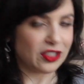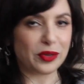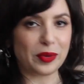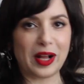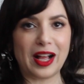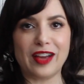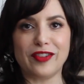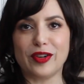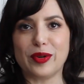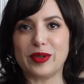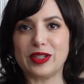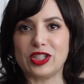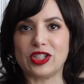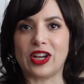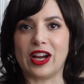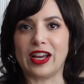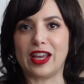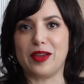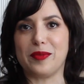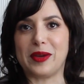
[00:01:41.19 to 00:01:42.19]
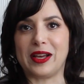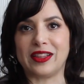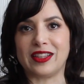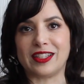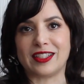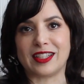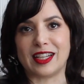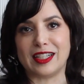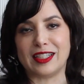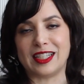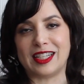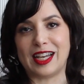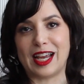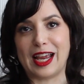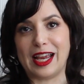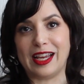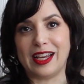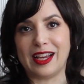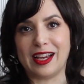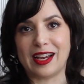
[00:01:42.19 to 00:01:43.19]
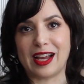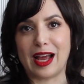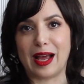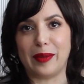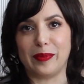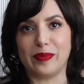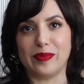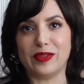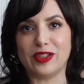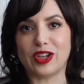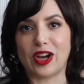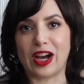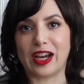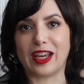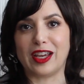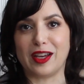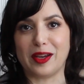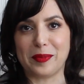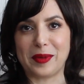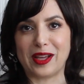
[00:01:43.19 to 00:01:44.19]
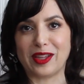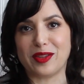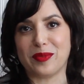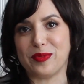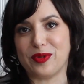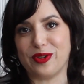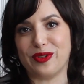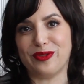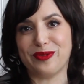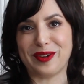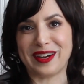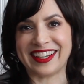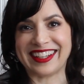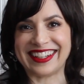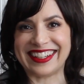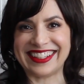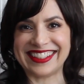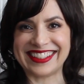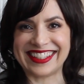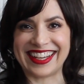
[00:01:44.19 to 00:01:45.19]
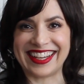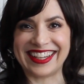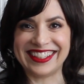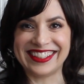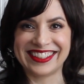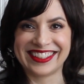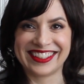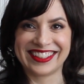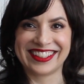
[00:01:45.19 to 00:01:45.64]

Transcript: So while everyone's talking about the sun today, I'm talking about the moon, what can I say?